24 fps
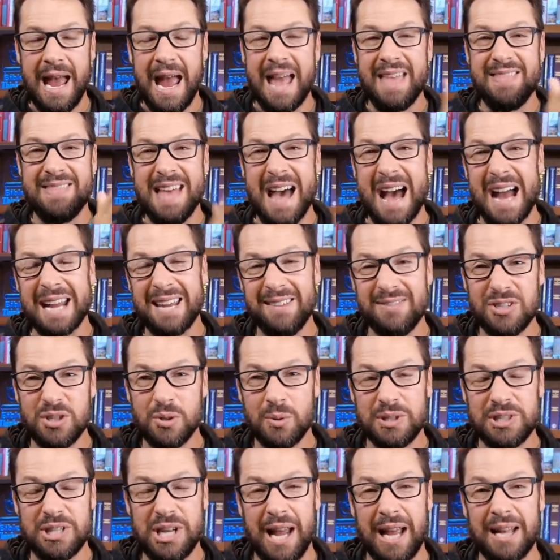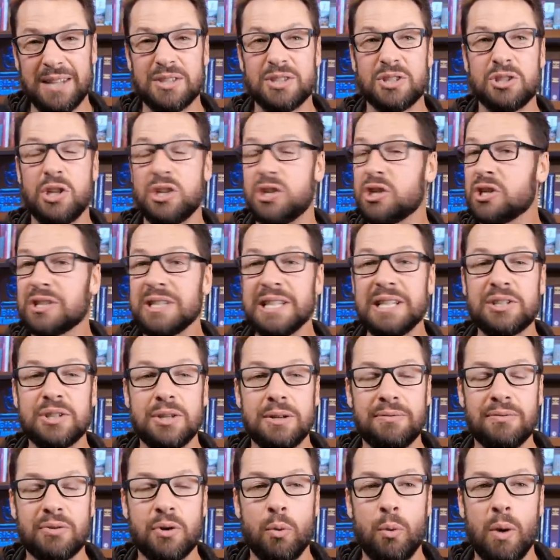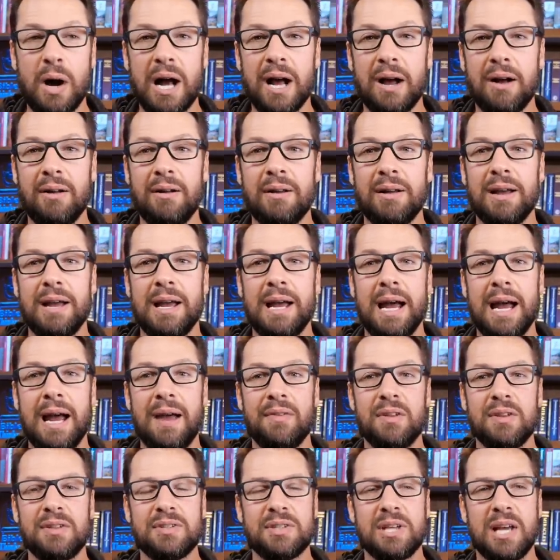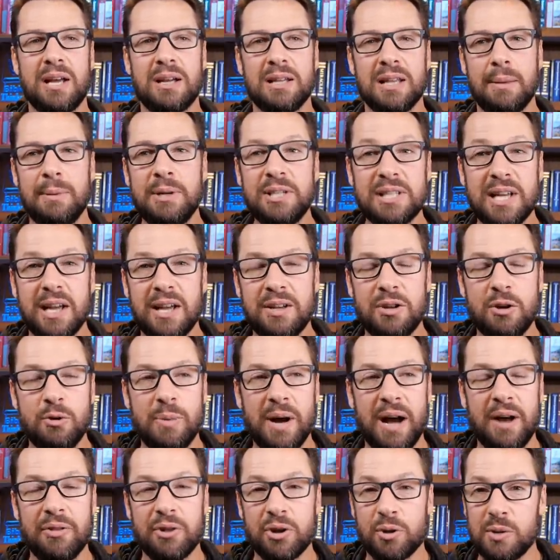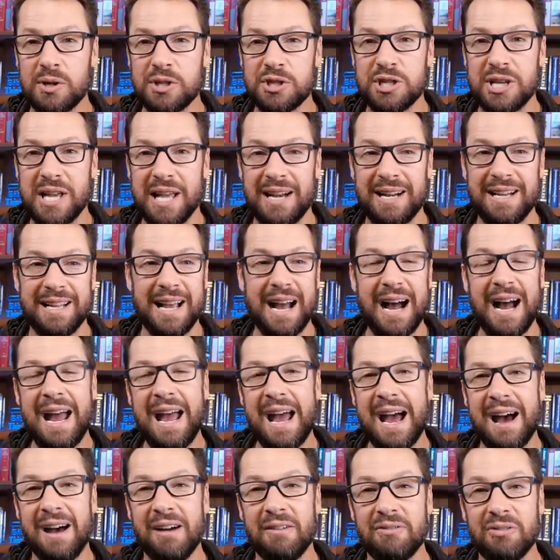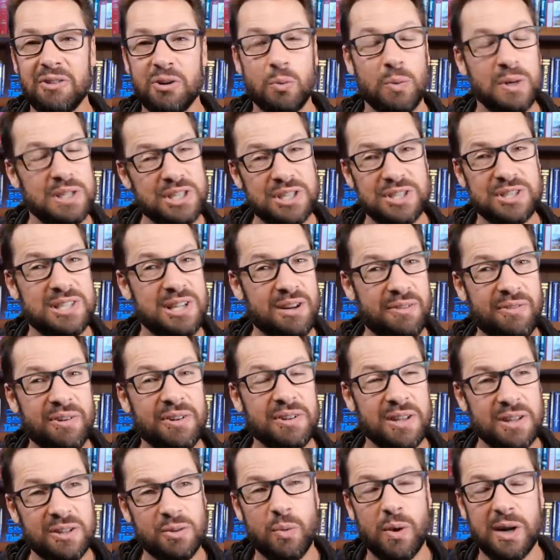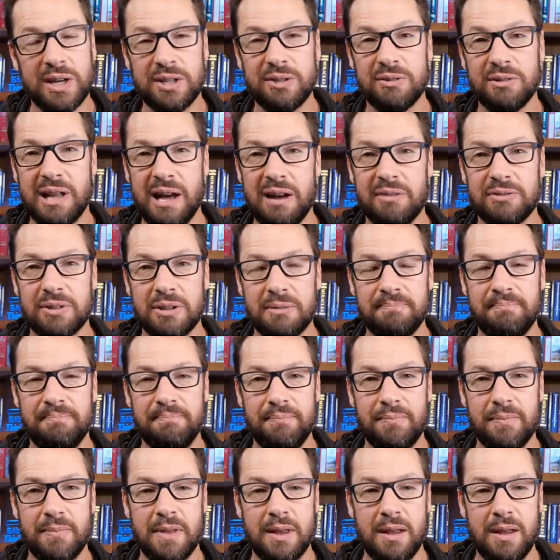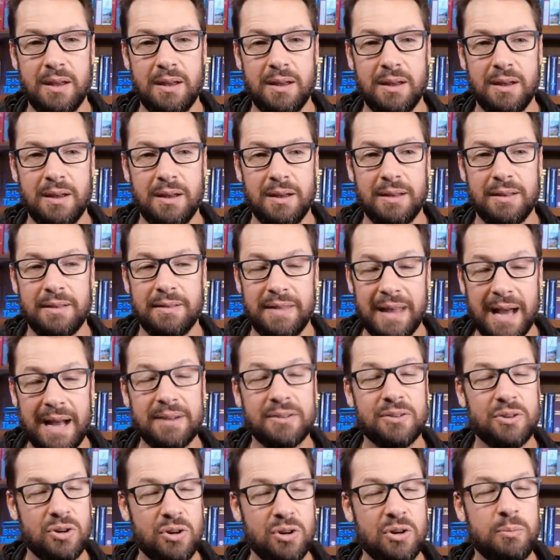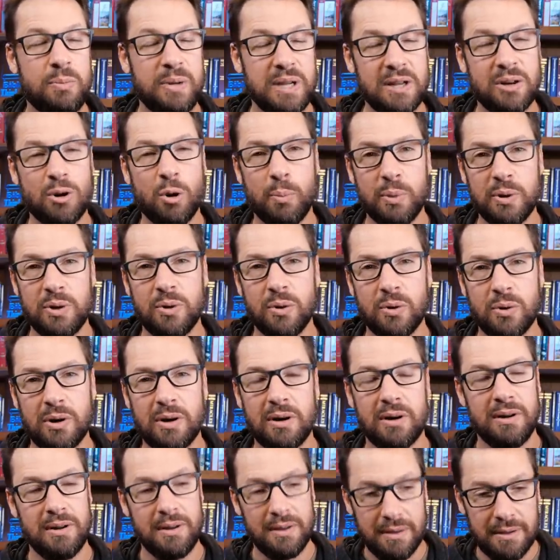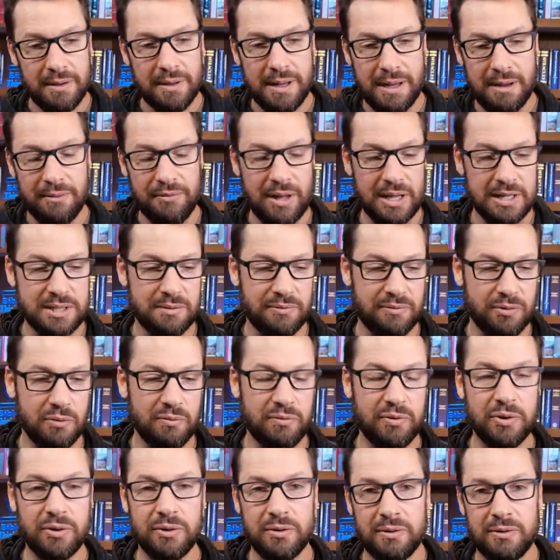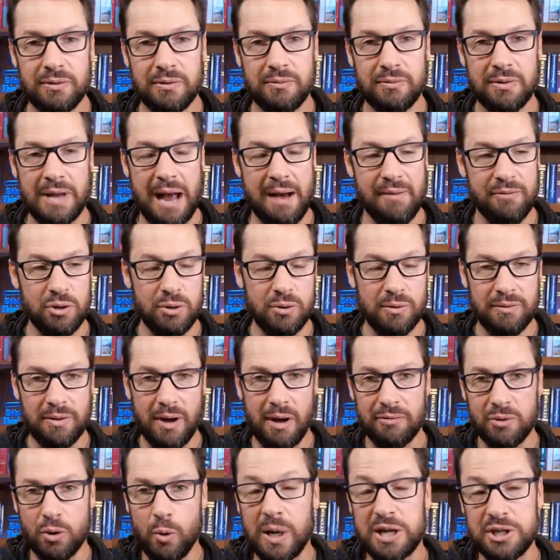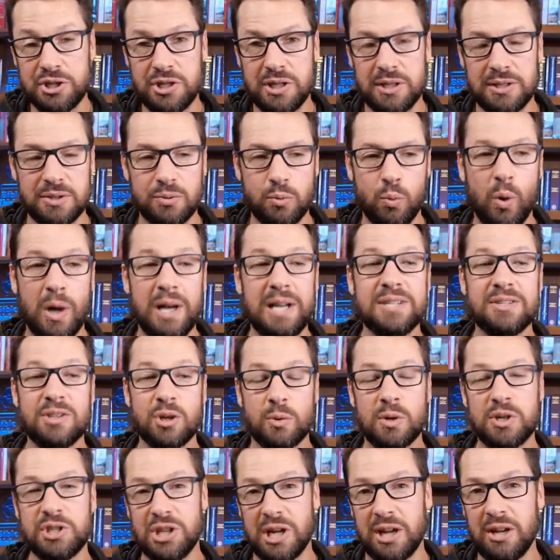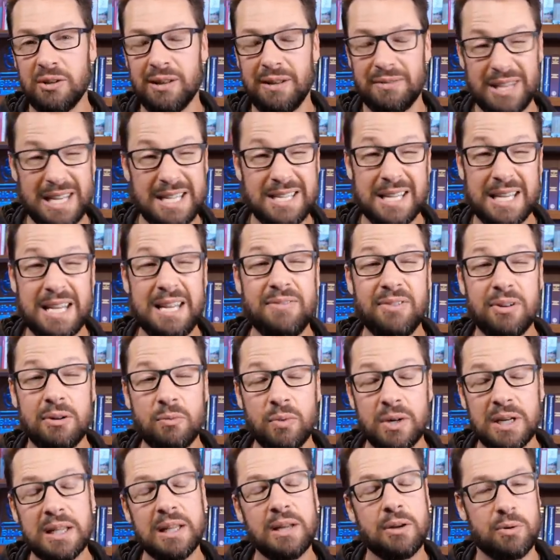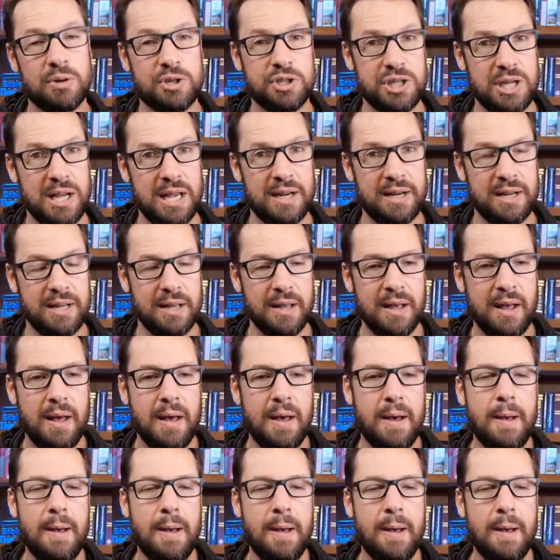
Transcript: And that gives you a chance to just listen for a while and then say, let me tell you about the Christianity I have, which is different than the one you left. That could be an open door if that's a fruitful avenue of, of questions. What is the Christianity left? Is it even really Christianity?